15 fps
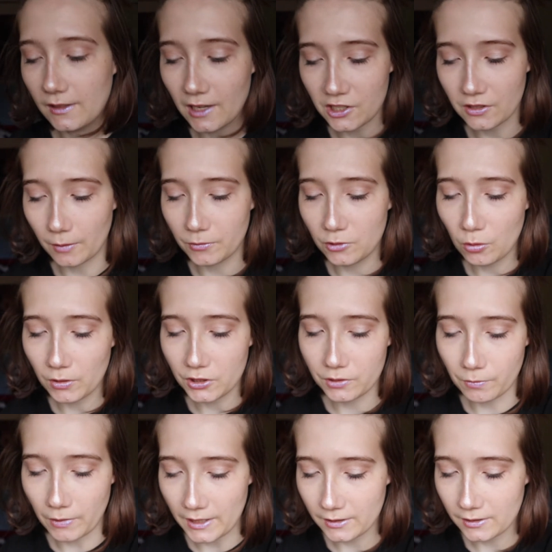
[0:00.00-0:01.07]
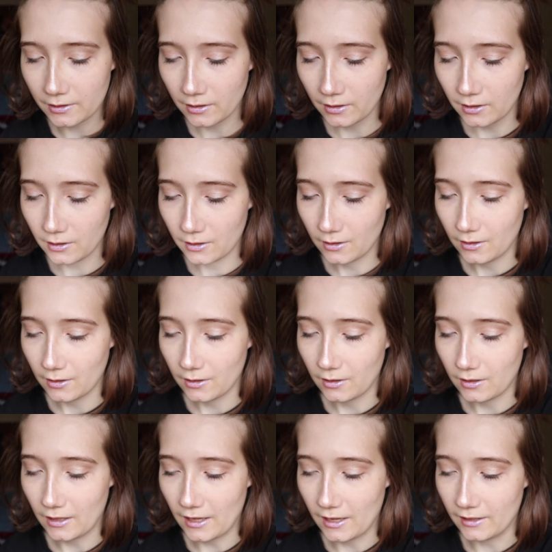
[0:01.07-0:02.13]
It takes up too much space
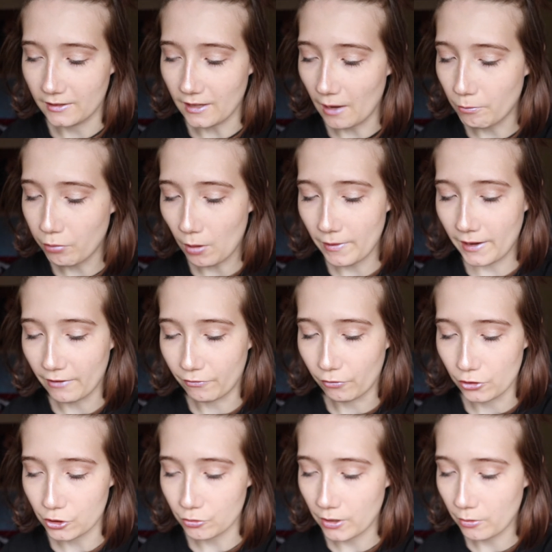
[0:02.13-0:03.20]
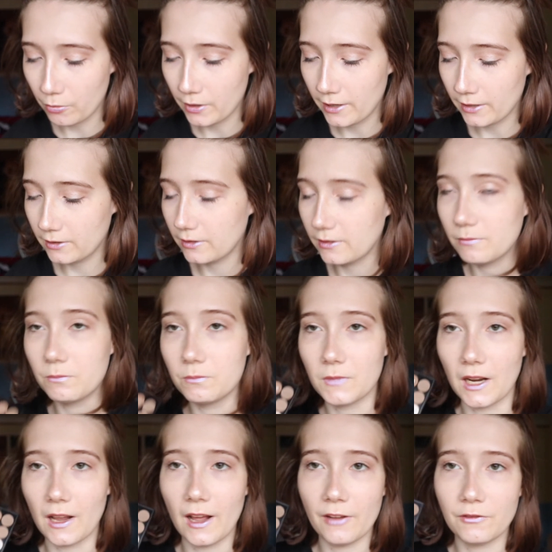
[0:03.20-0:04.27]
and I probably get frustrated with it
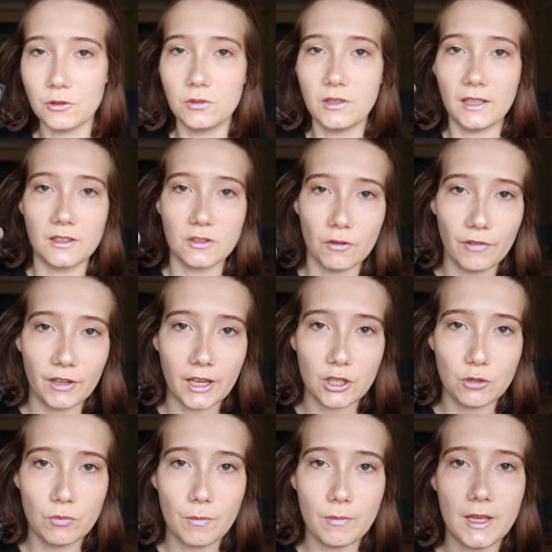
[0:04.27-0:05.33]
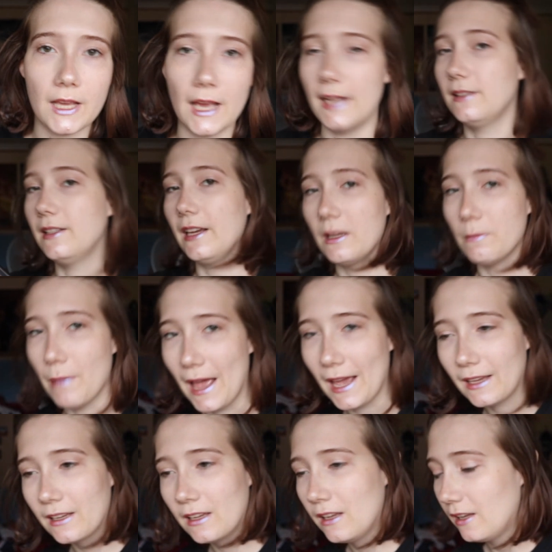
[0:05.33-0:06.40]
that I have to take this on vacation with me and take it
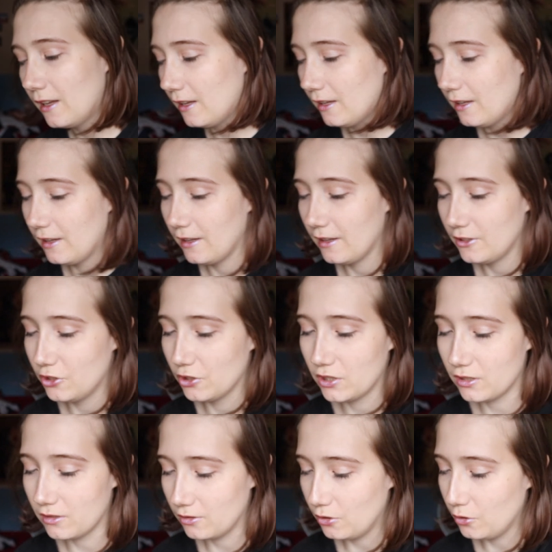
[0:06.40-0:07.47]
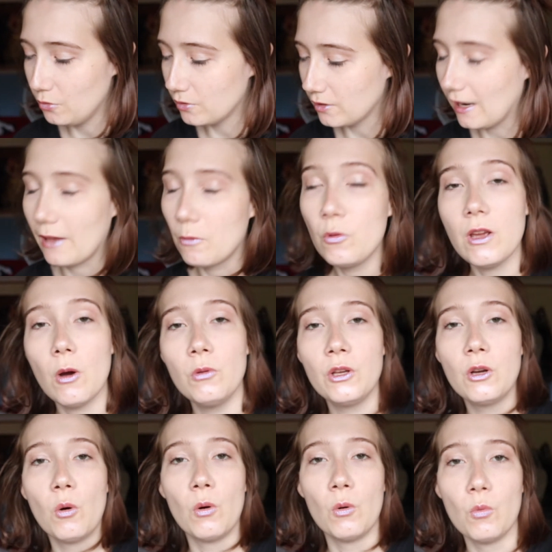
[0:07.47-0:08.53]
back just to use, like, we only
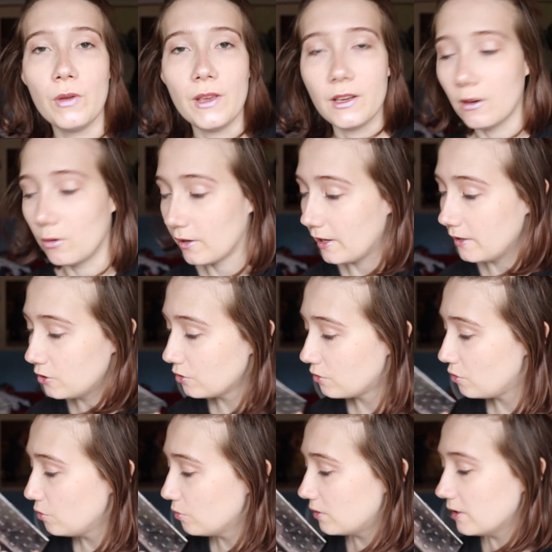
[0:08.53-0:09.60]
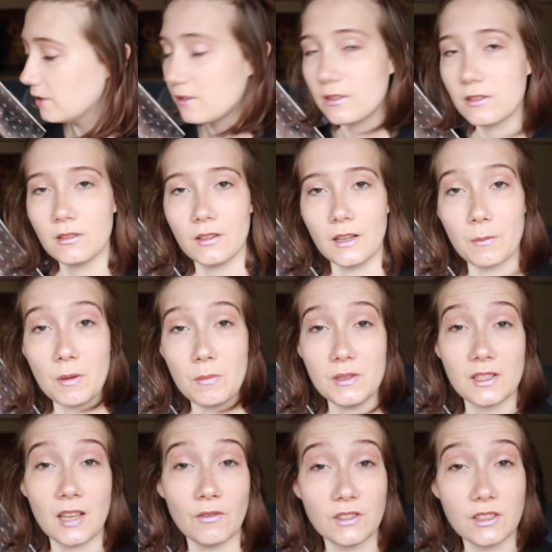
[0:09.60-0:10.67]
go a week, okay? Just to use this, like, maybe
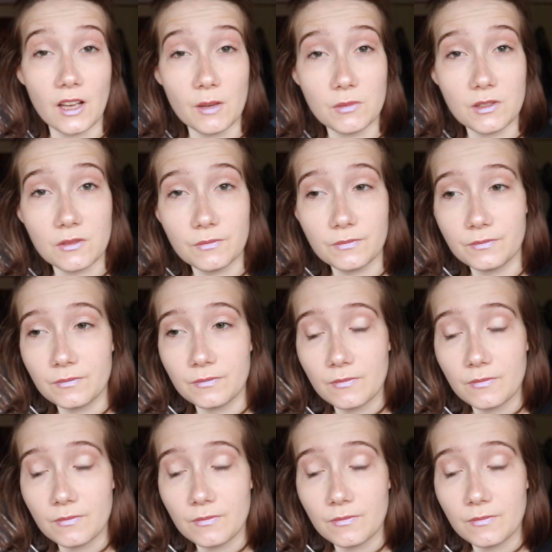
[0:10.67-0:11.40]
7 times.